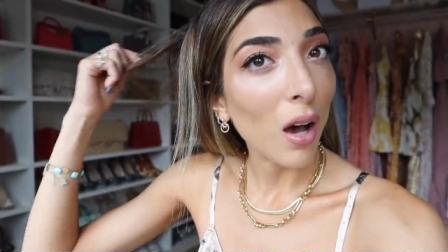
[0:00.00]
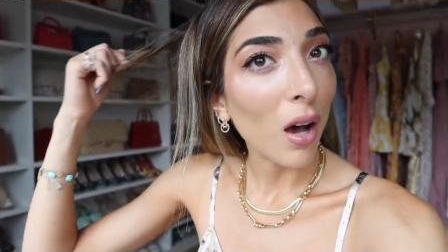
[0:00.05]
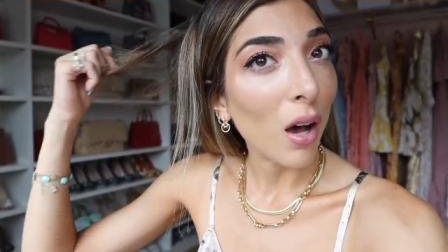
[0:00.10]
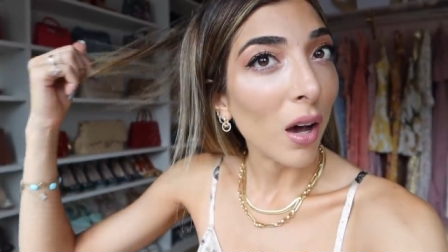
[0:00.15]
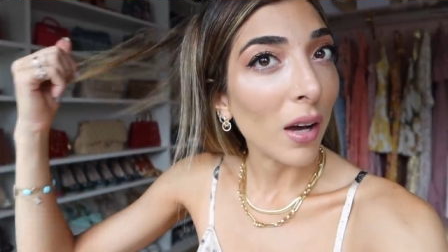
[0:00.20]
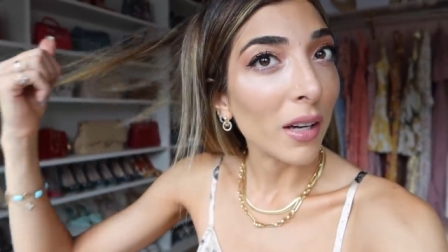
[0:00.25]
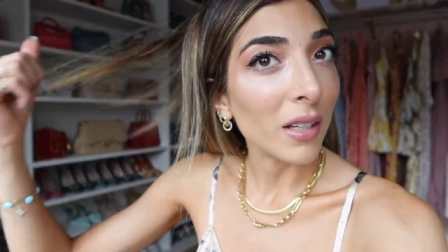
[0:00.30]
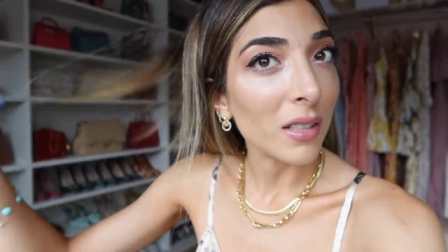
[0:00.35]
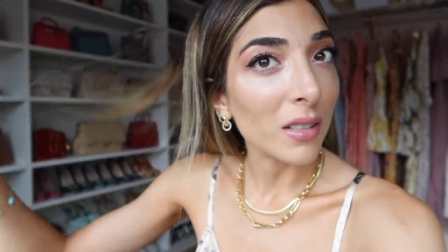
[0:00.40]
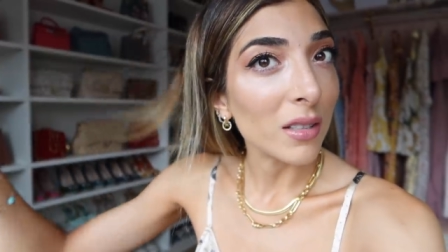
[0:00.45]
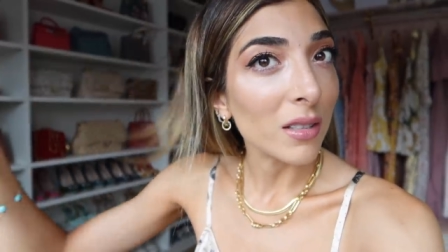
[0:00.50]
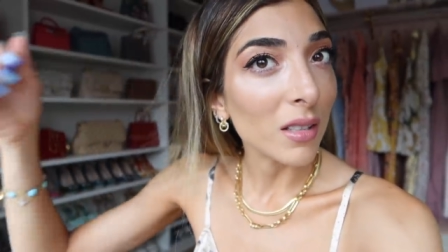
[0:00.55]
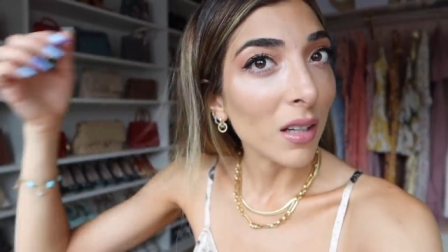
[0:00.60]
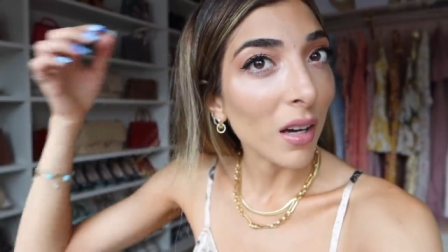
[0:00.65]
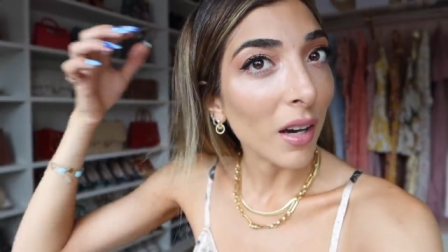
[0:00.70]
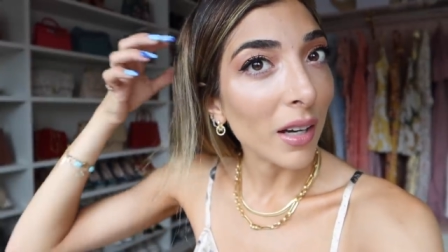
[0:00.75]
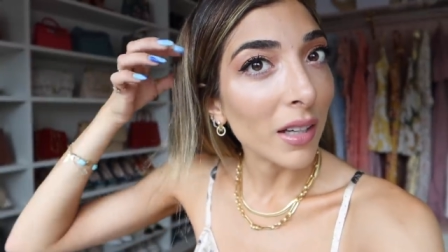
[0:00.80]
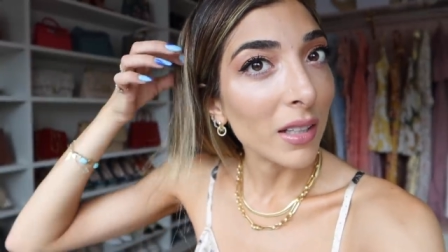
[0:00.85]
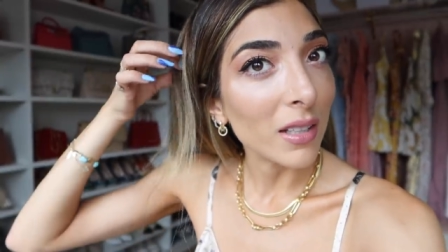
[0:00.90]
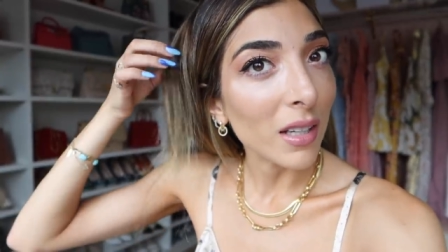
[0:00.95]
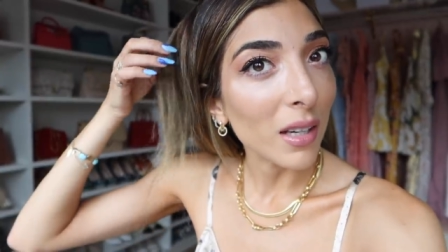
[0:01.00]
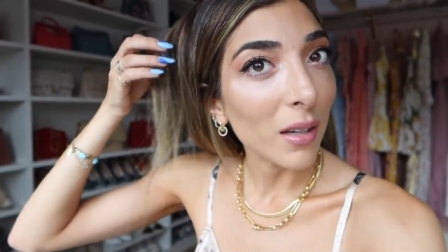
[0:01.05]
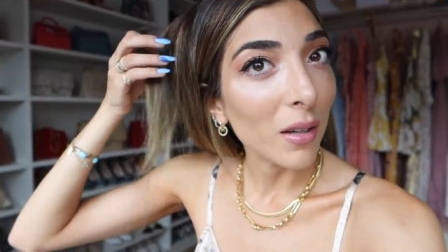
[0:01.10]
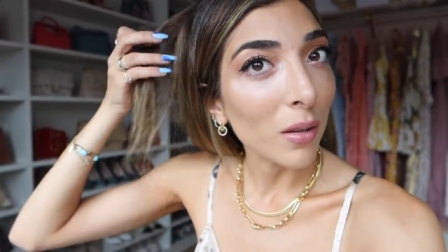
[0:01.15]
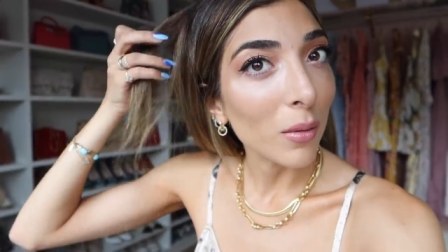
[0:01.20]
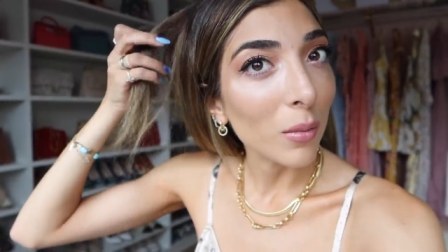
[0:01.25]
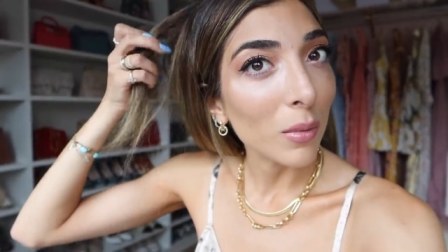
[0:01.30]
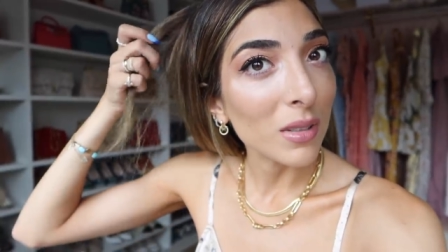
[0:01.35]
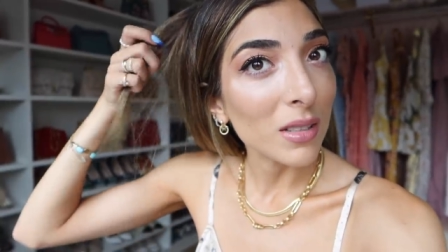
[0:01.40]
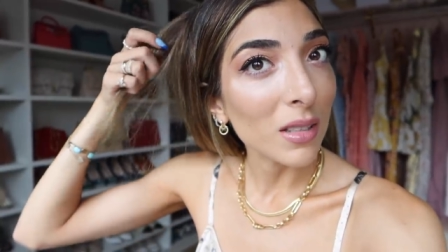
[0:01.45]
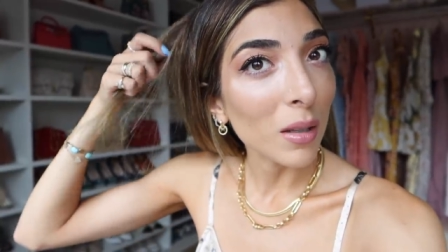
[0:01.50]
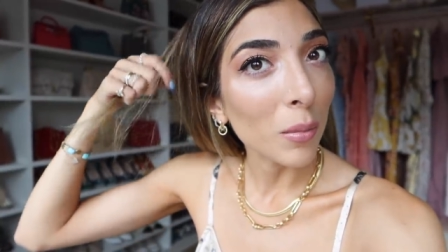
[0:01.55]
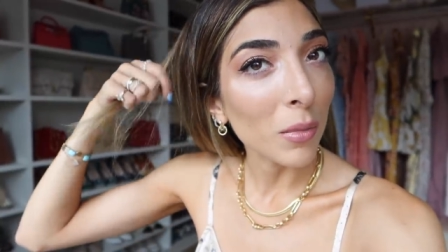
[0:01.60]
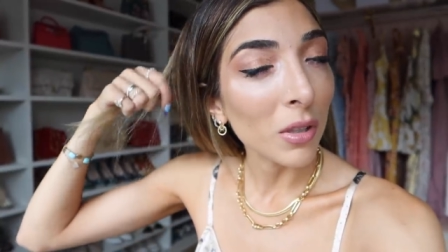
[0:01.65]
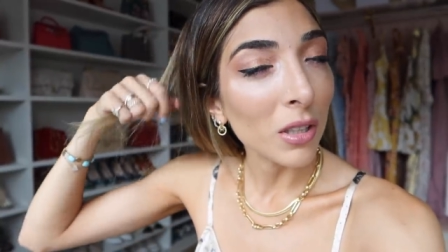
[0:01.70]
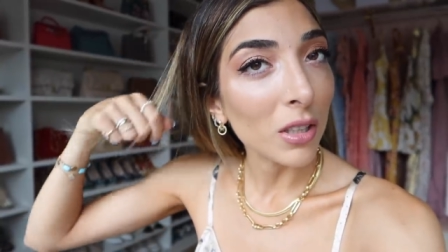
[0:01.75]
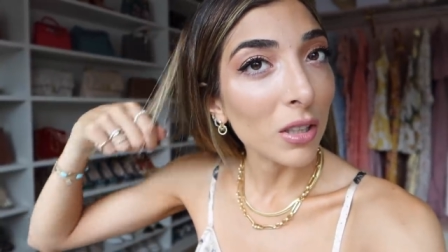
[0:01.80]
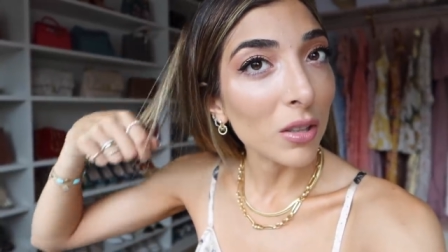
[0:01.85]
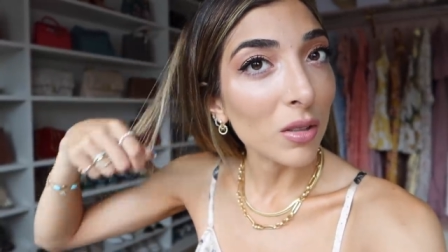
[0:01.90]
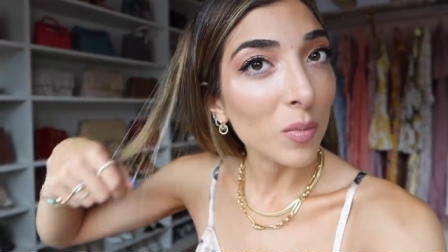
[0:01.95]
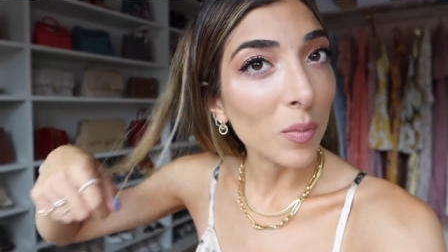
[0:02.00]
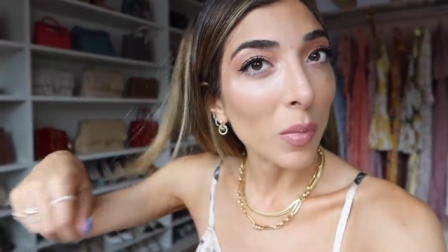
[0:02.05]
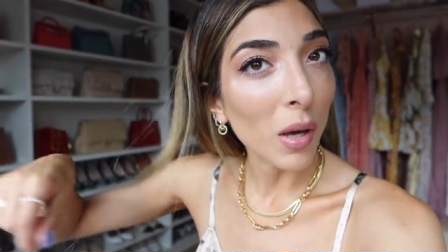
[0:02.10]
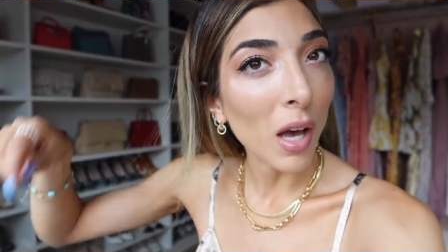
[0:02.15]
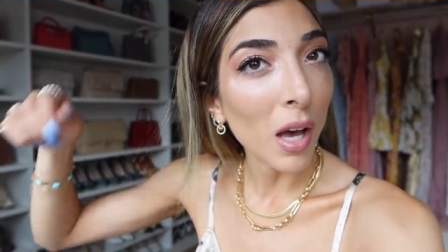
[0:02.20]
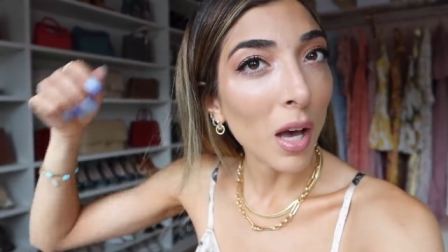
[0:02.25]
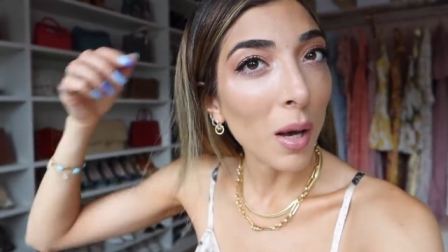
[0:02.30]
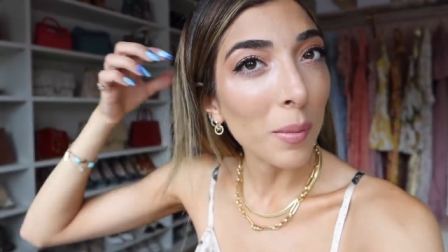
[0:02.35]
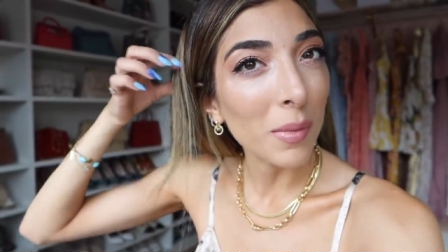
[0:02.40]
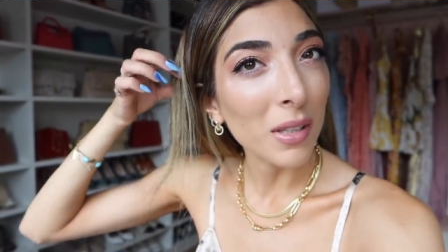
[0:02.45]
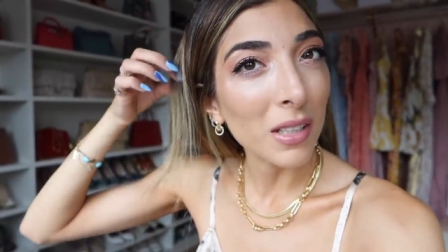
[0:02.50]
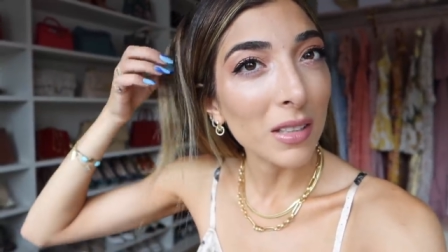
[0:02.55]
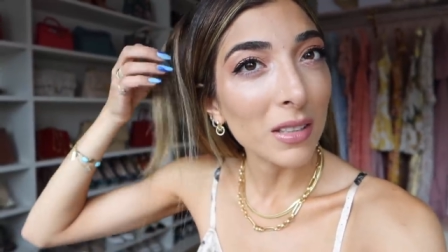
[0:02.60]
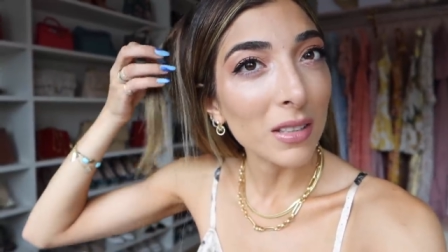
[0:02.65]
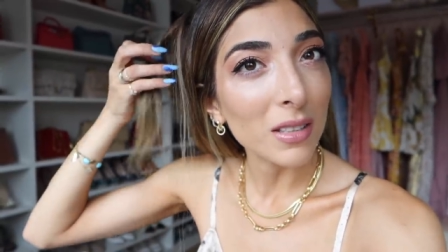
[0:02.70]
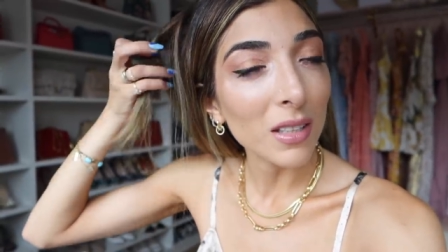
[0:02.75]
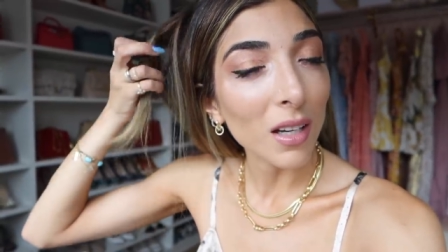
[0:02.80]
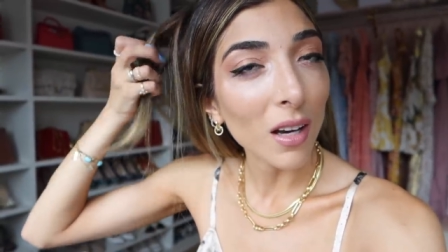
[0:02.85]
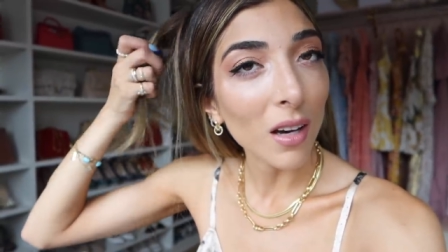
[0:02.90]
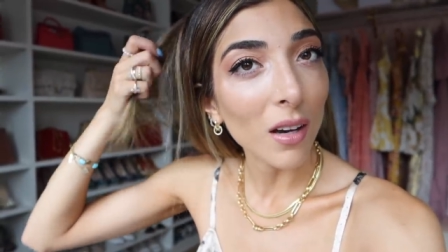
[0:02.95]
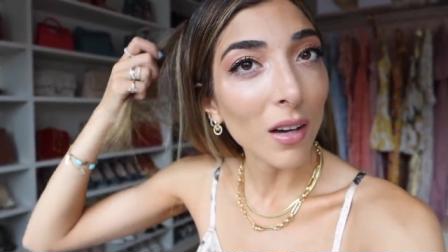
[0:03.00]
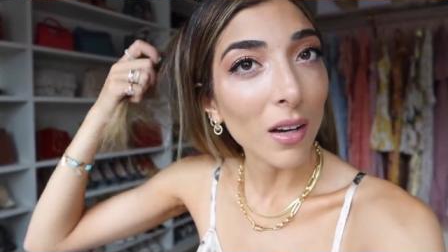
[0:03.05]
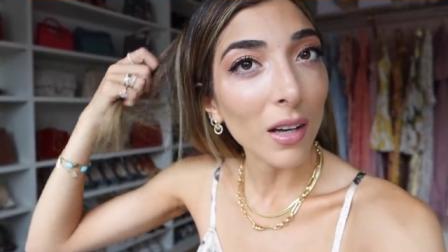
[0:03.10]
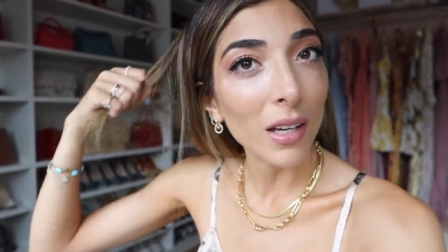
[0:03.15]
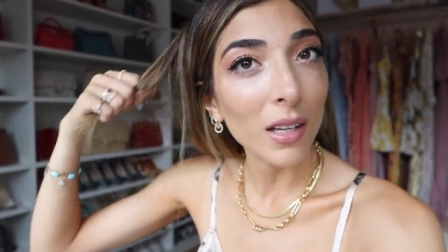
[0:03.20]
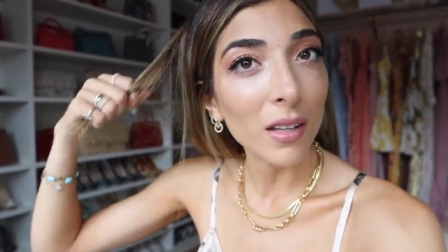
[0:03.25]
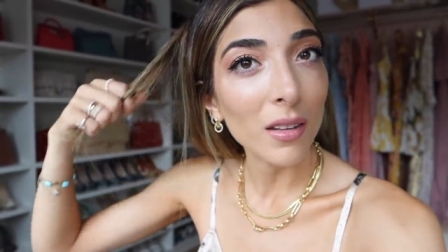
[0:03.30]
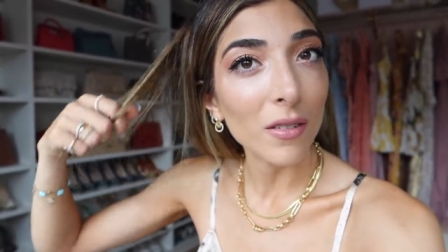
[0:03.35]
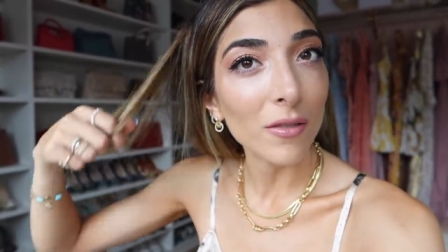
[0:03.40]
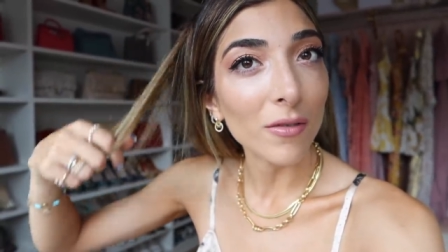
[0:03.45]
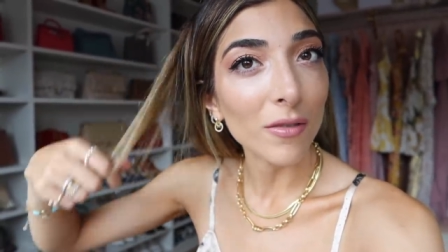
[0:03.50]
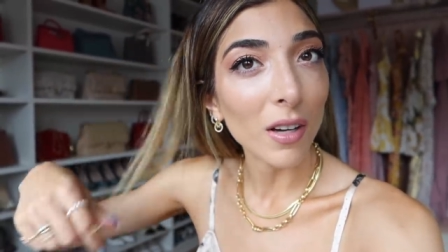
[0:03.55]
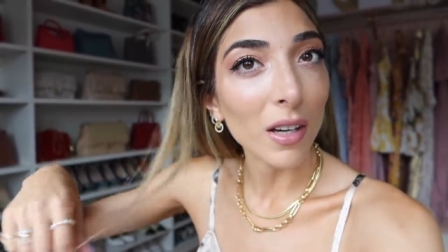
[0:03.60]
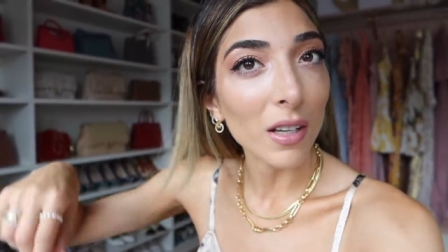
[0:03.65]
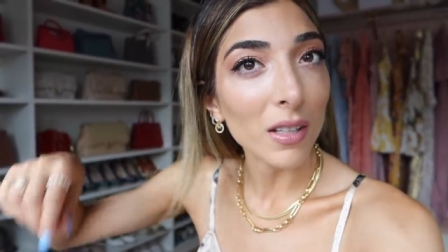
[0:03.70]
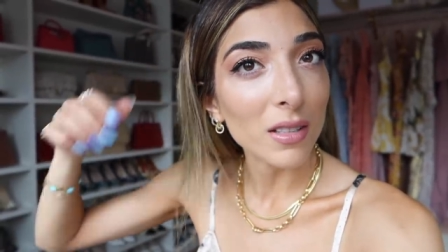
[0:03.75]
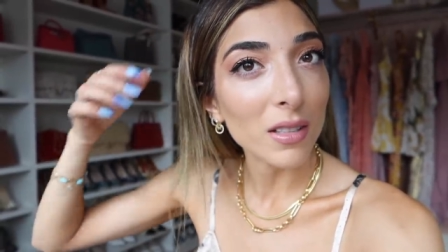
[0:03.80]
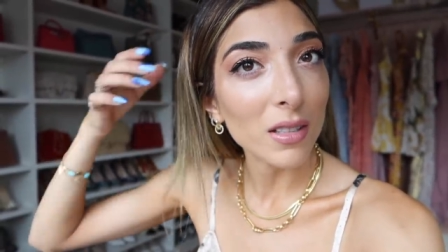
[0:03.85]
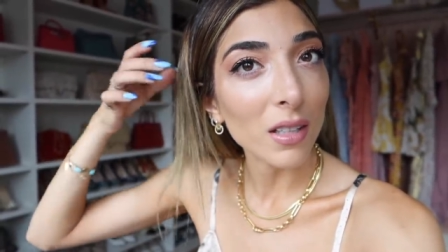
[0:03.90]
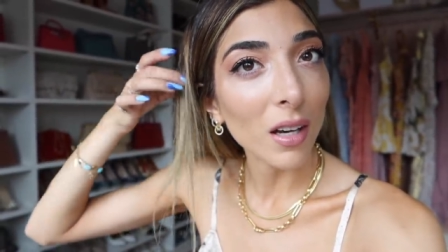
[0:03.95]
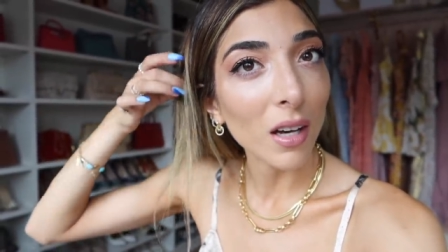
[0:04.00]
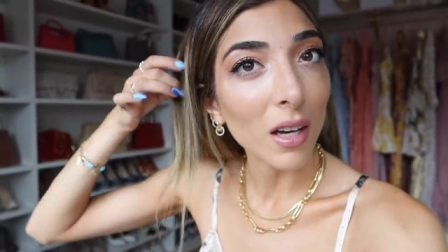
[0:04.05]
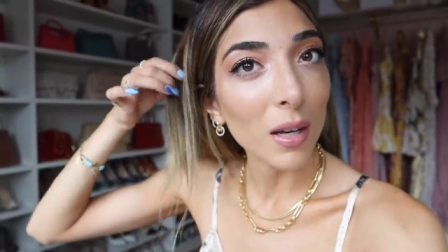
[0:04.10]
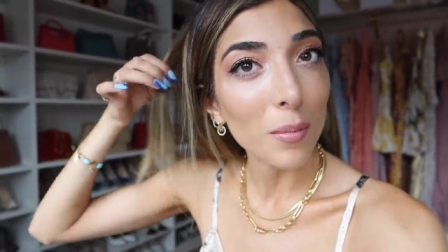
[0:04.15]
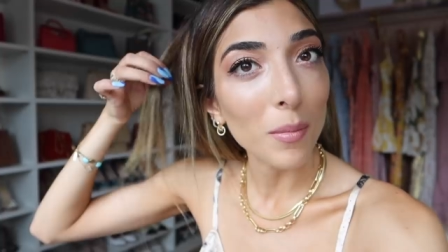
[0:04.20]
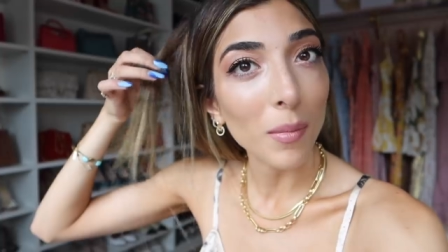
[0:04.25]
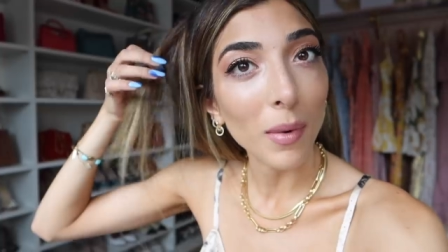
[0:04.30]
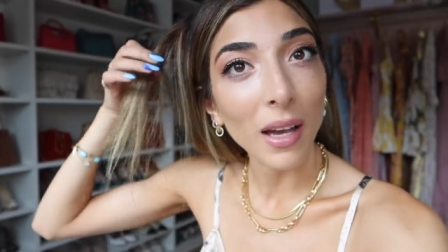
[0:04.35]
I dyed it with someone that used permanent dye the first time,